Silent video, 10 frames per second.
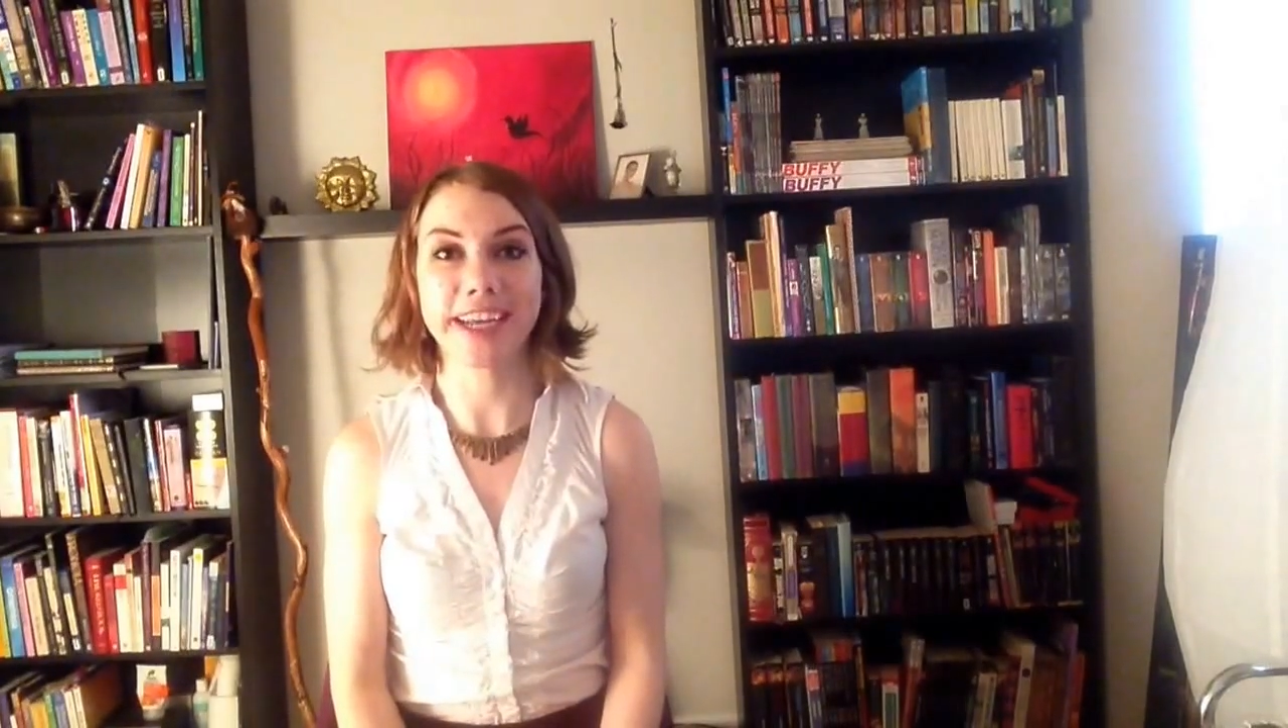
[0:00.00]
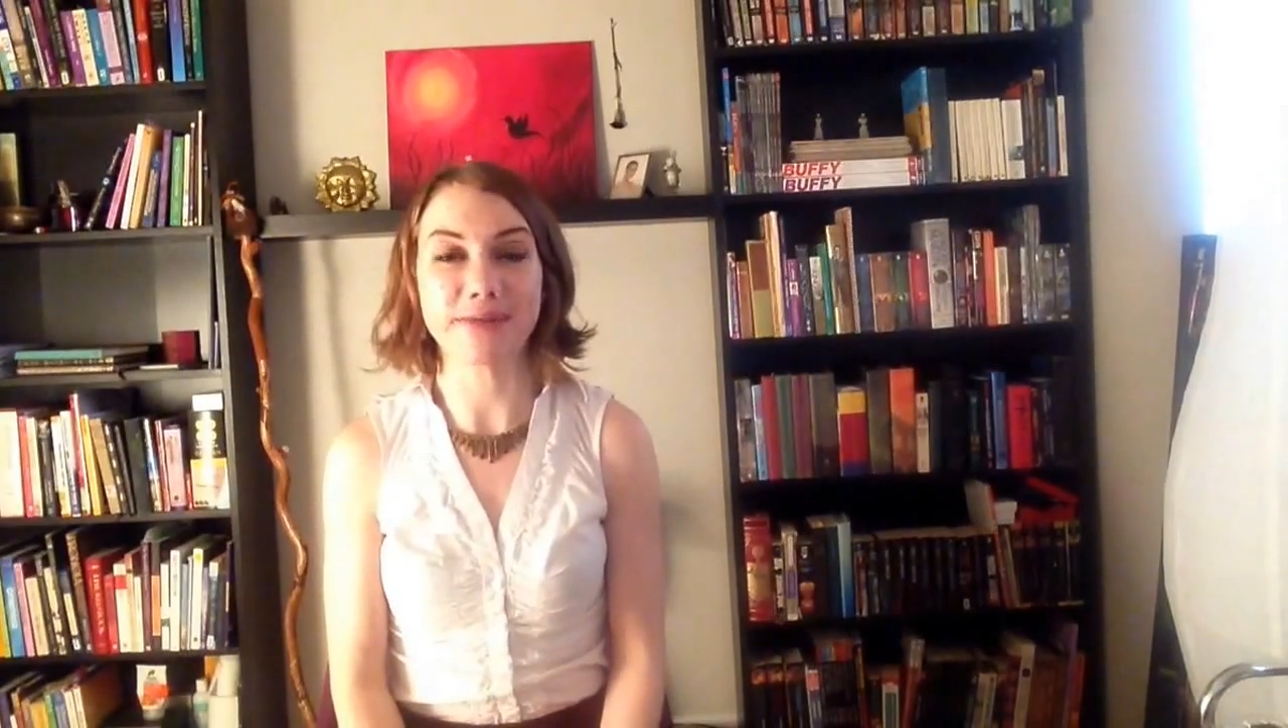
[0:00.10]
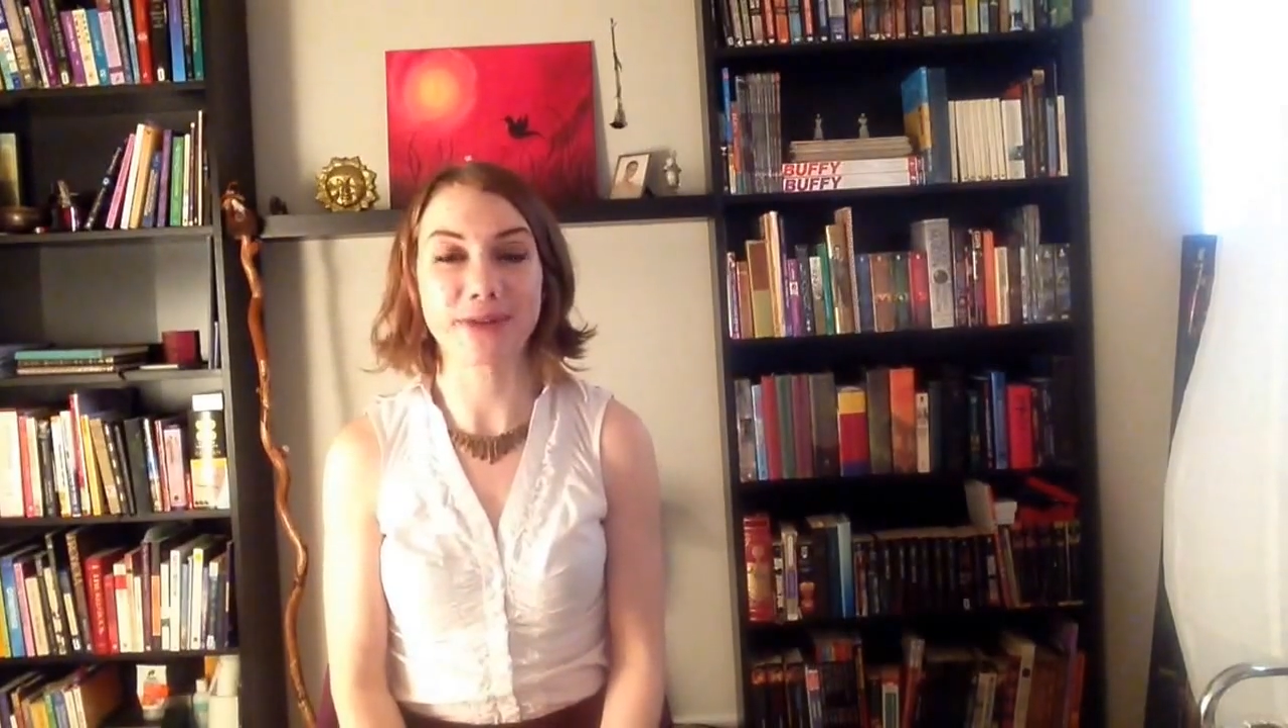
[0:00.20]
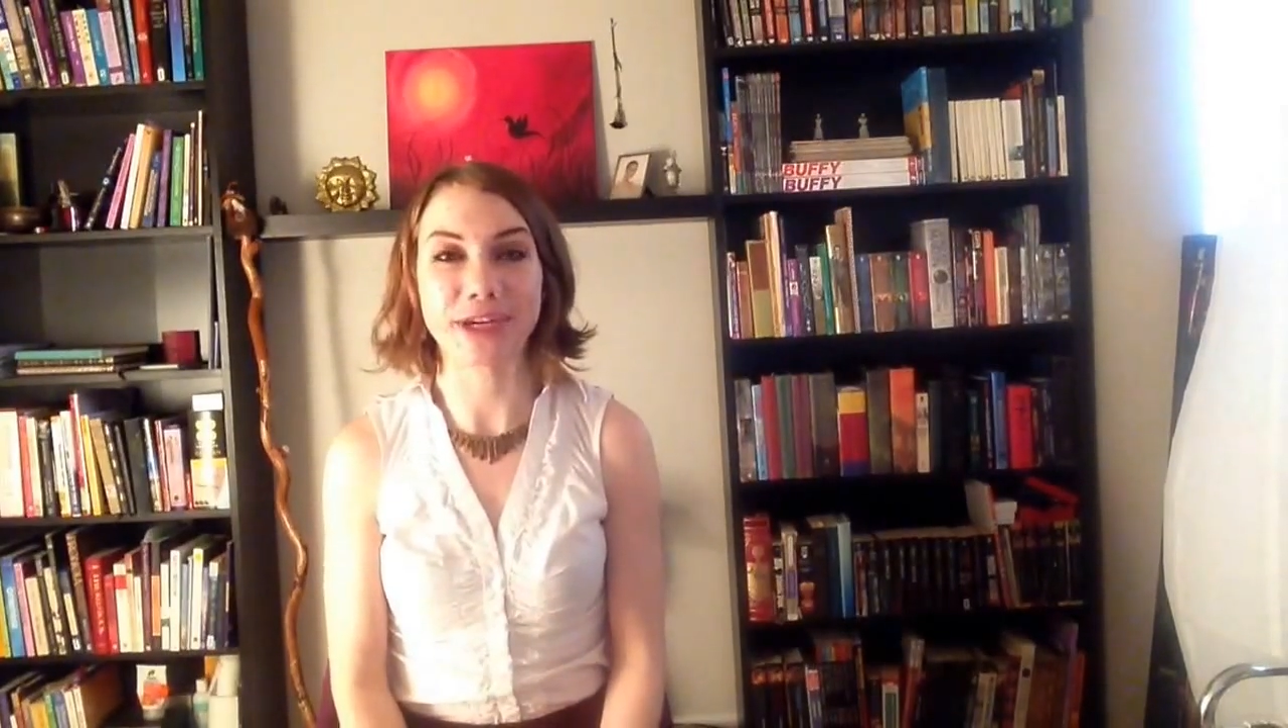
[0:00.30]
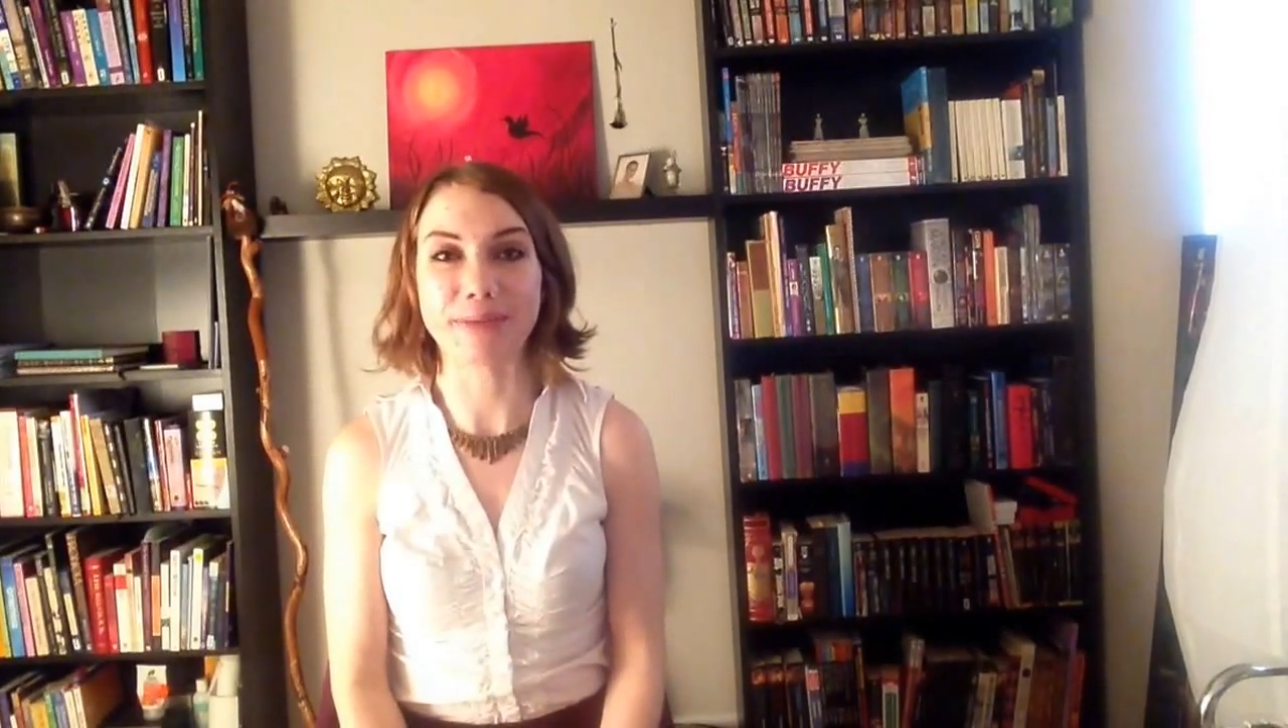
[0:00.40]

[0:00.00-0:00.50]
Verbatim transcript: and for your